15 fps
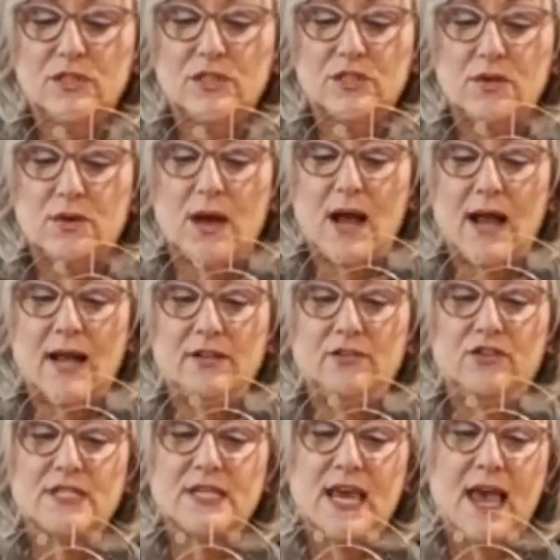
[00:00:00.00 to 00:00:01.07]
so I
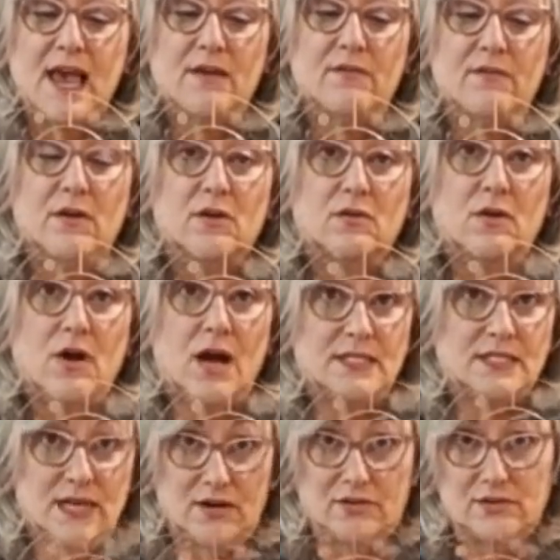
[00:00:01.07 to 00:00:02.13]
just have
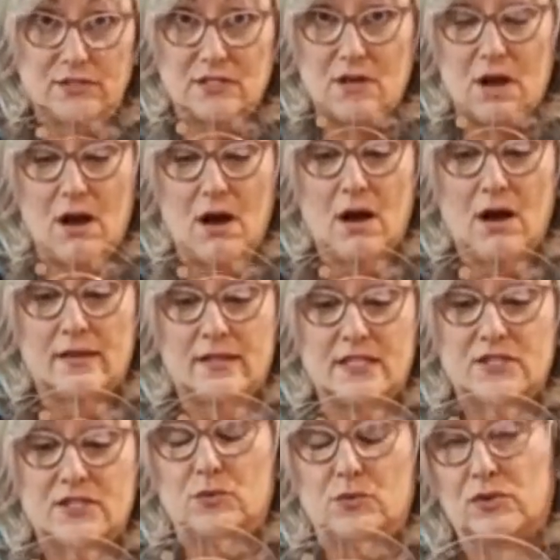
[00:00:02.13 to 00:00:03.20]
crosshairs on
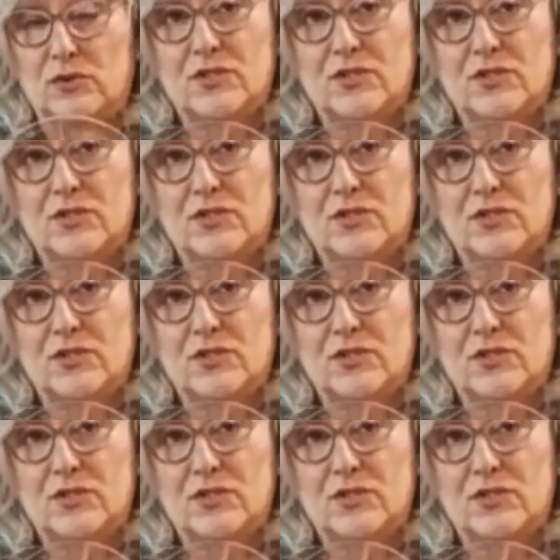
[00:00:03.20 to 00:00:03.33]
this ruler.